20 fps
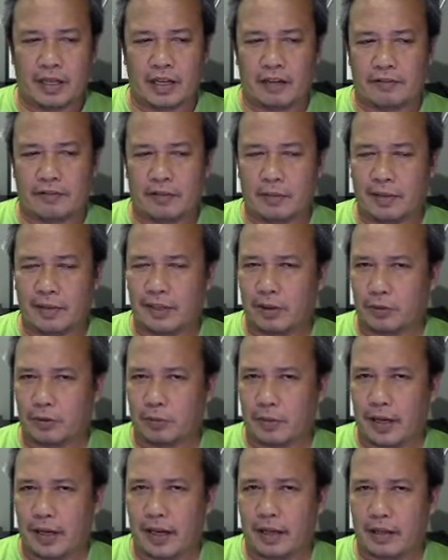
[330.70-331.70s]
female to
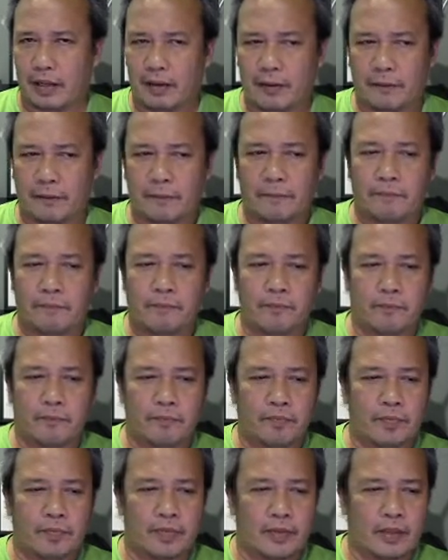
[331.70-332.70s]
male.
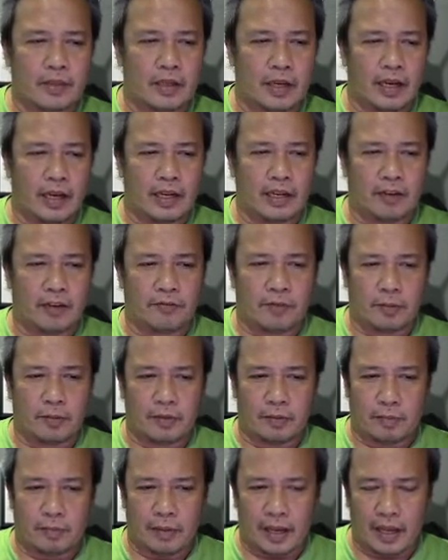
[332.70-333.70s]
And then from the
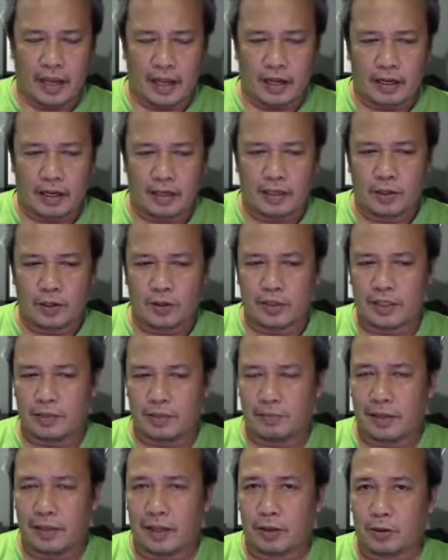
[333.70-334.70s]
male, you see
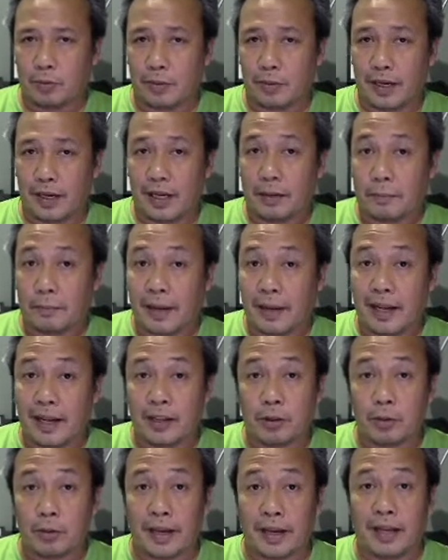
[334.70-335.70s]
male to male. Male to male